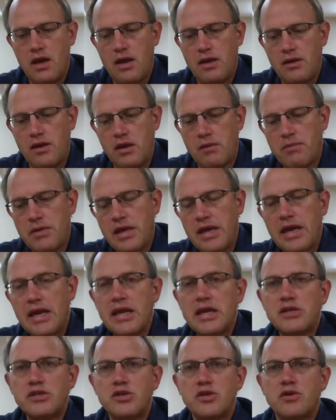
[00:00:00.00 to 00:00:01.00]
and it'll
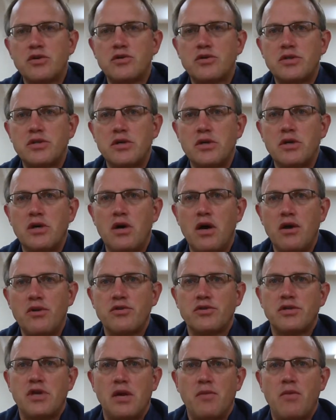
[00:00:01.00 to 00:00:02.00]
be easier to
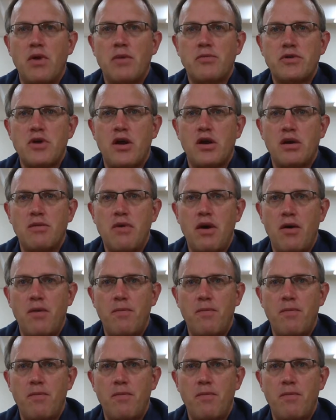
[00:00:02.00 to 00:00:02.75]
understand what I'm talking